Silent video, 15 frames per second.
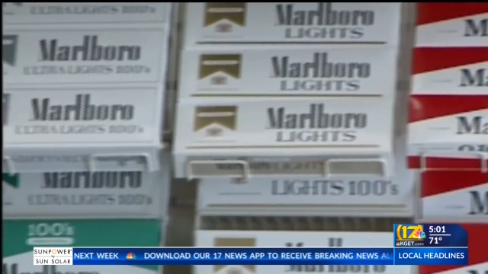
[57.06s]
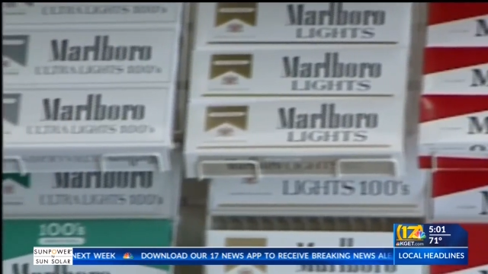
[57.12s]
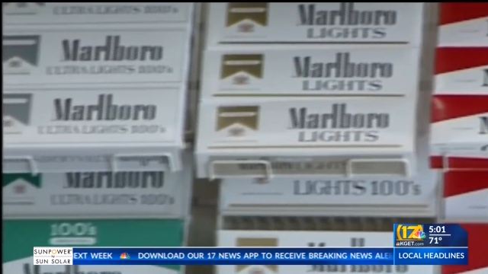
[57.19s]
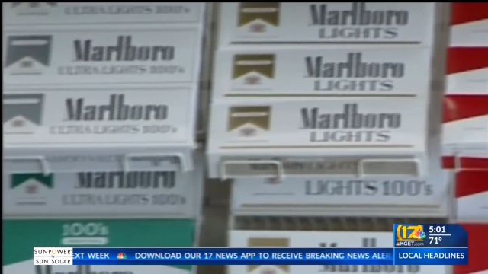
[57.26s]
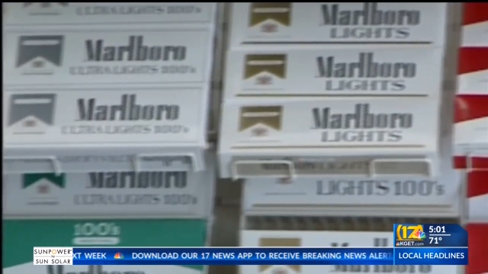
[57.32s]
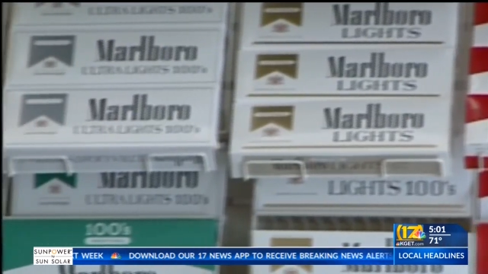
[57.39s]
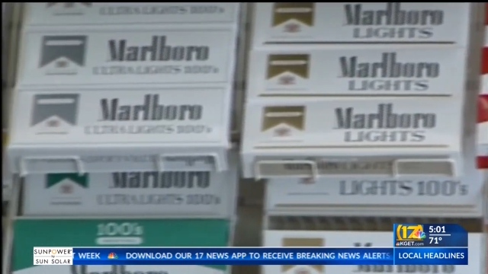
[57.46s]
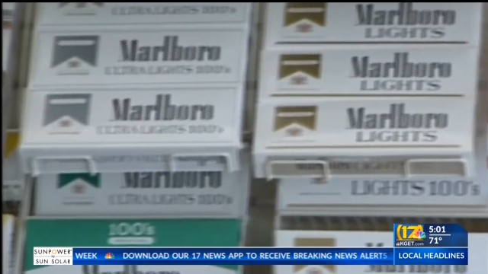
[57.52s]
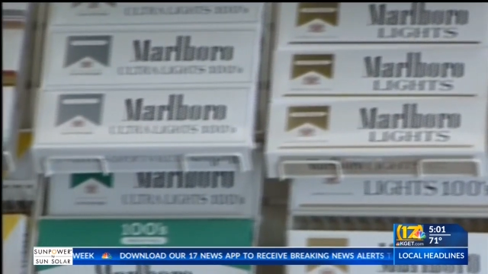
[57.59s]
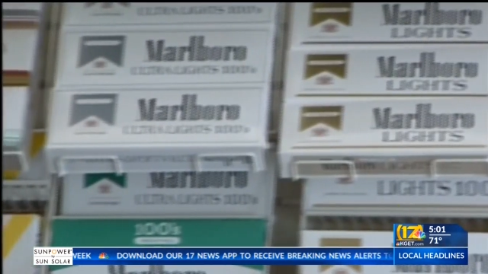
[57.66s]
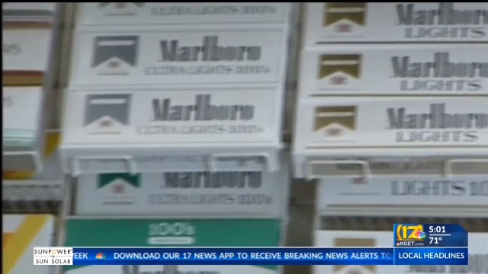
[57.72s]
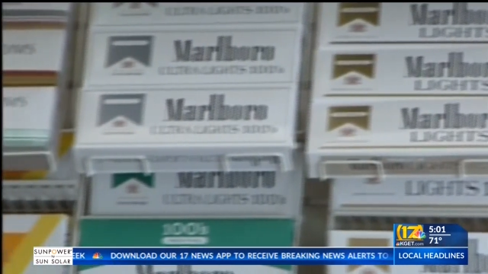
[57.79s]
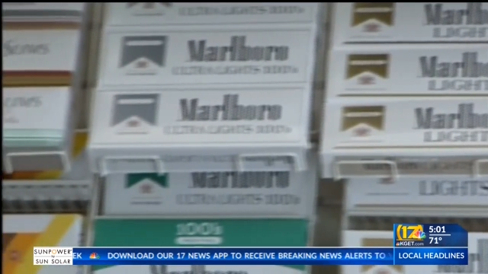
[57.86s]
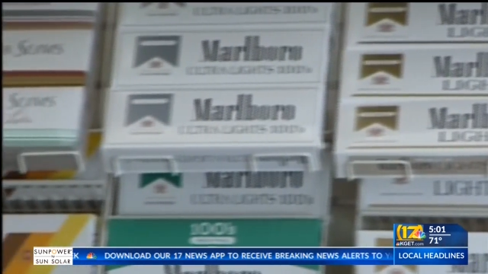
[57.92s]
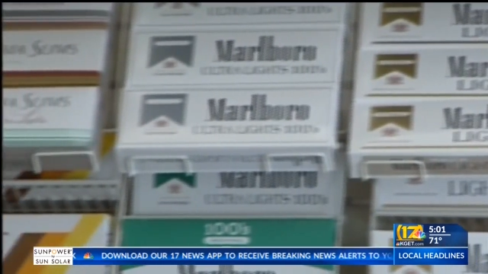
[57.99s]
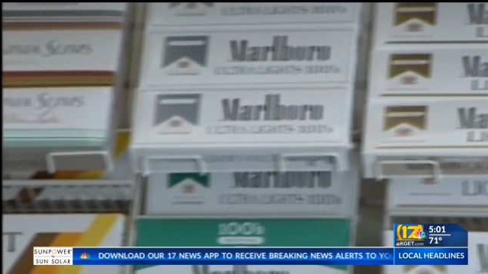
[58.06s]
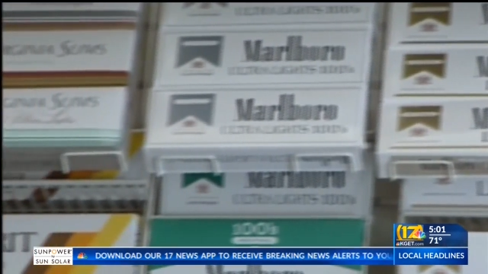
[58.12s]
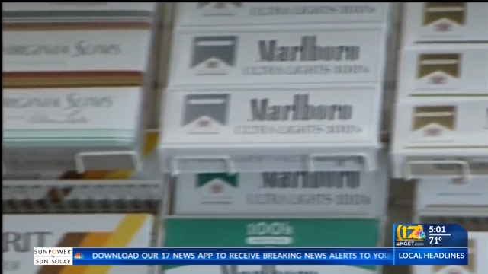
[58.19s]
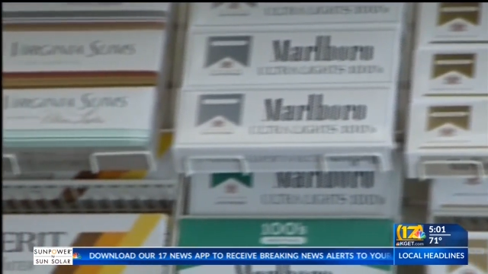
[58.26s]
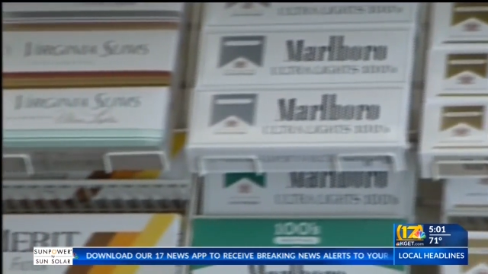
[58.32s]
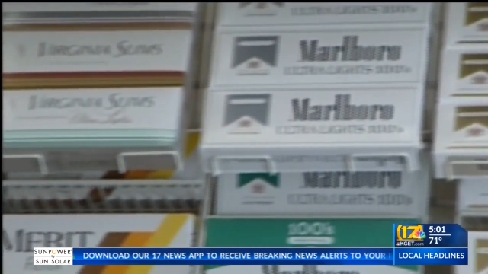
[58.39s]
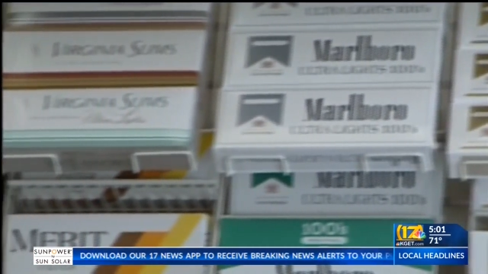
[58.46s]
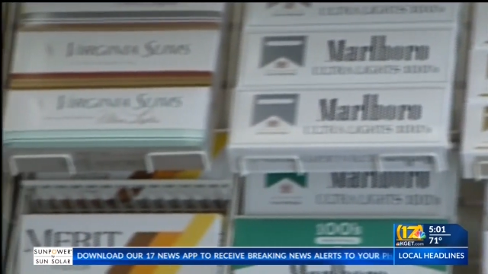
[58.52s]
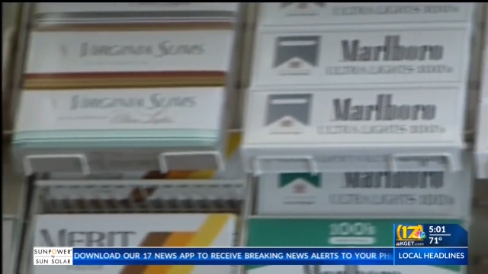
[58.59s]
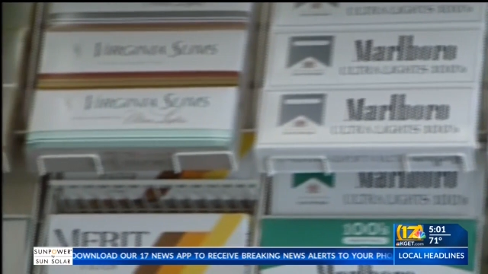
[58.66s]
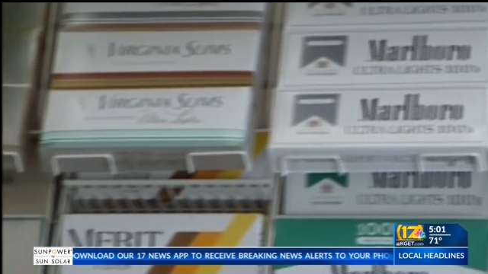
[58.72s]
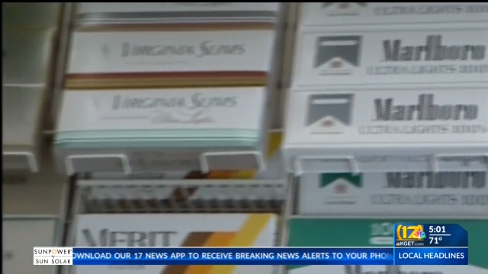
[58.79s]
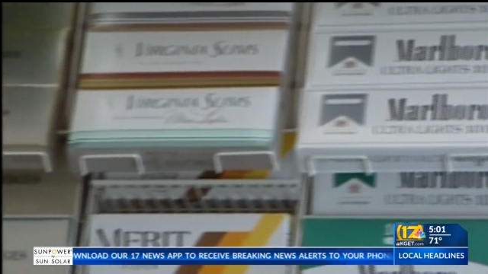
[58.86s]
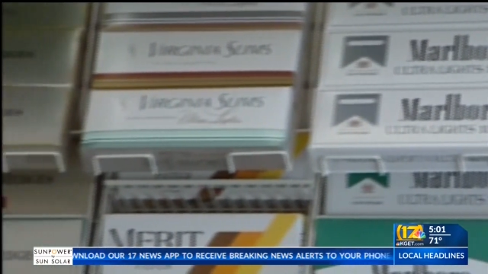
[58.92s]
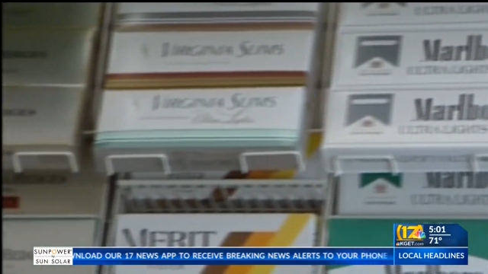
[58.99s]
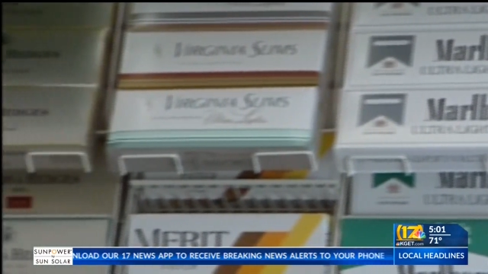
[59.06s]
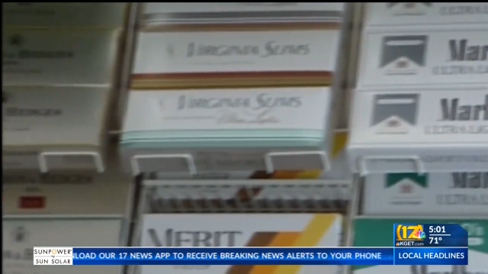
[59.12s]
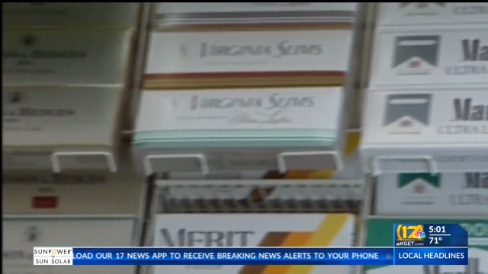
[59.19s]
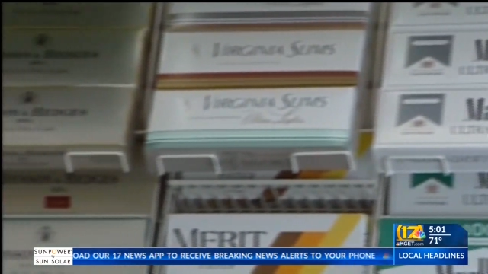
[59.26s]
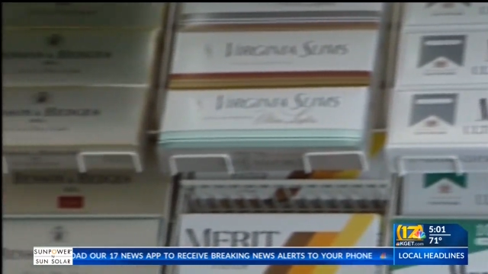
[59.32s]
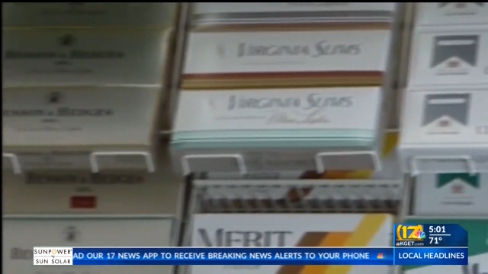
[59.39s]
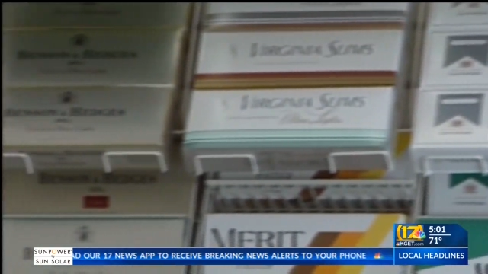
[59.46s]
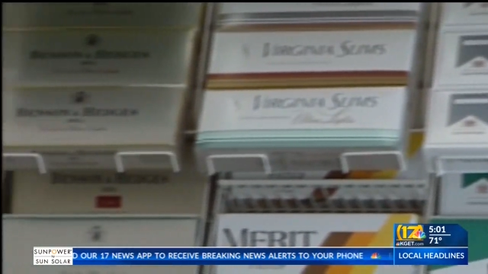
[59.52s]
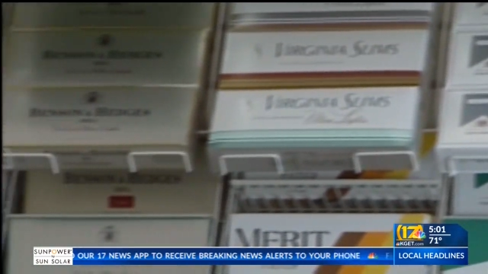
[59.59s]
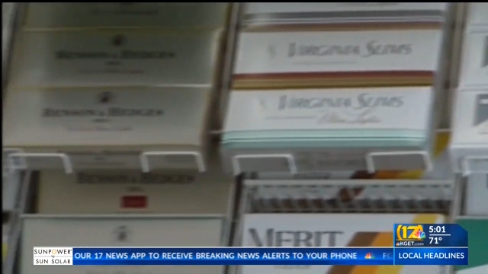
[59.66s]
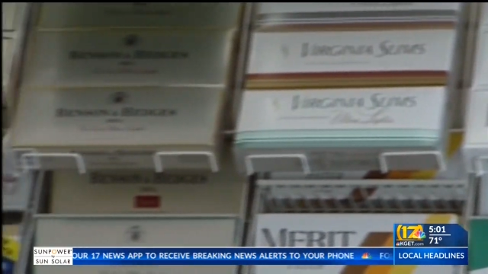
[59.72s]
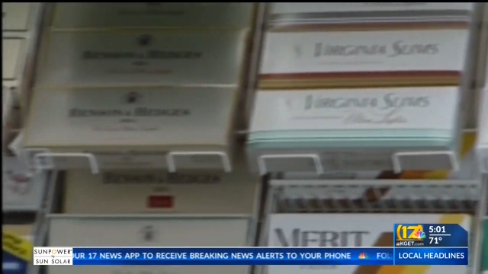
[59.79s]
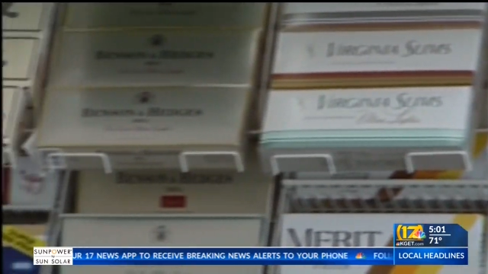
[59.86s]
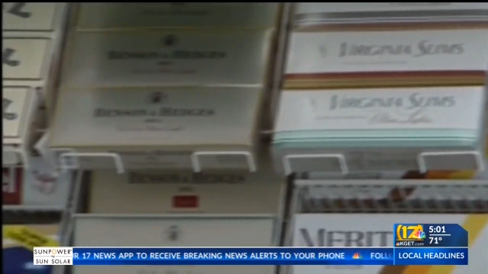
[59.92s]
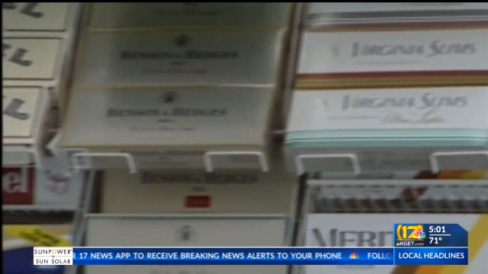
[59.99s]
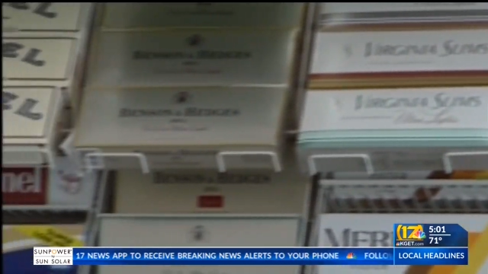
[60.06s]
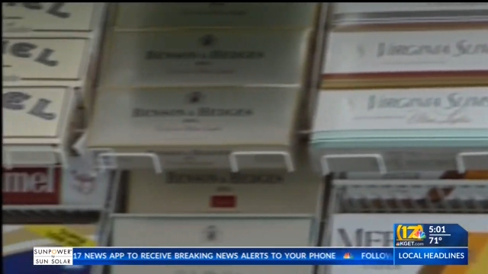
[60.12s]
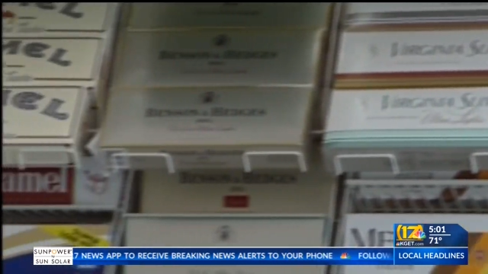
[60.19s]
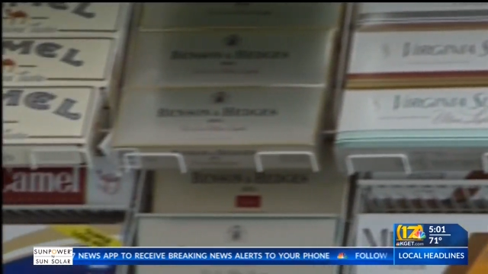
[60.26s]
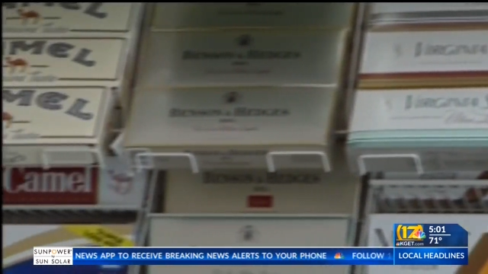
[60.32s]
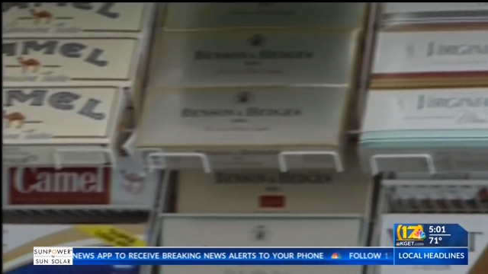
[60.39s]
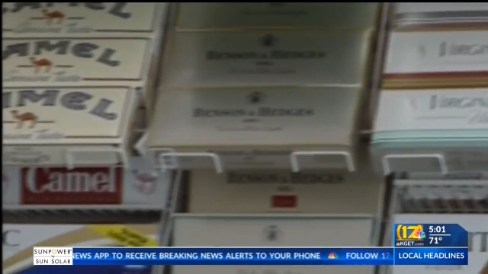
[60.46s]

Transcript: (no speaker visible)